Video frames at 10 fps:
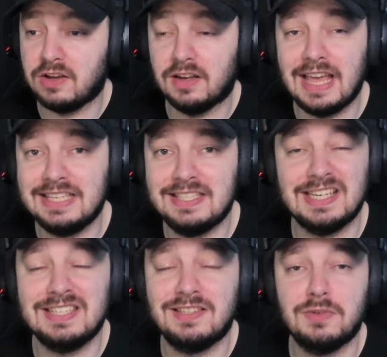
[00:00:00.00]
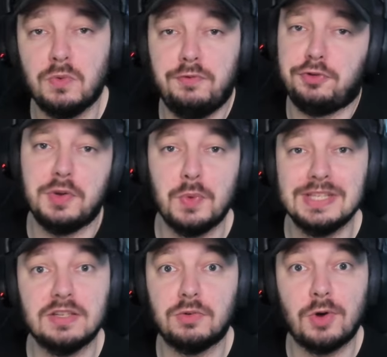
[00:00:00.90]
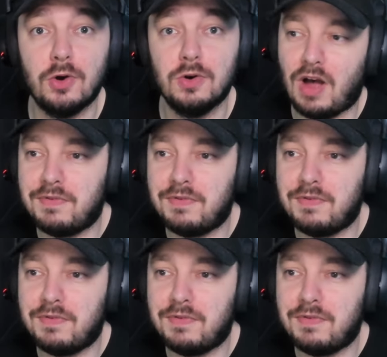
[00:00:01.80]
got like 6 free wins in a row.